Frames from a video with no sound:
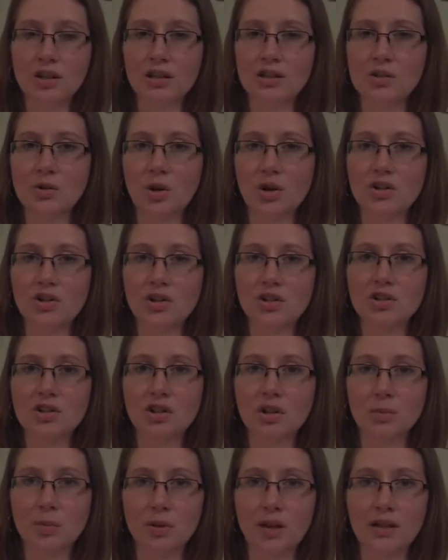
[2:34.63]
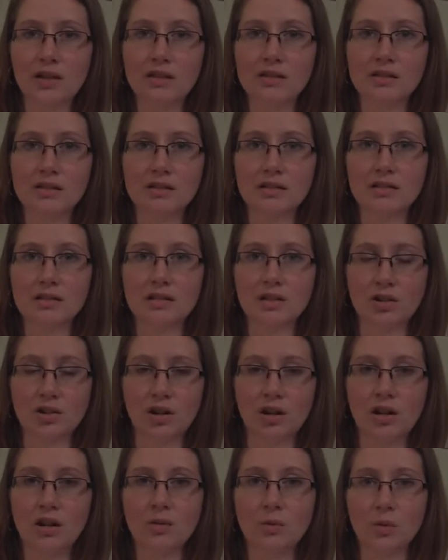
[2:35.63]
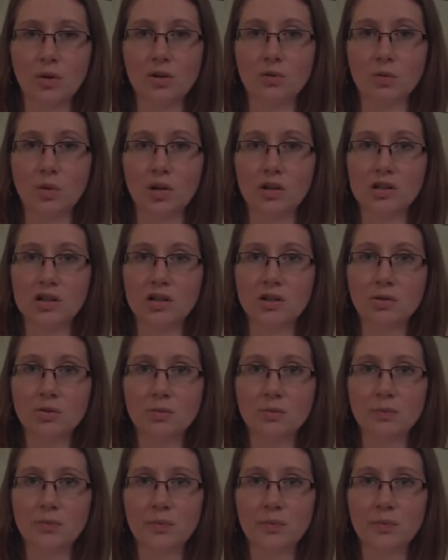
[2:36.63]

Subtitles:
and torture took place during World War II,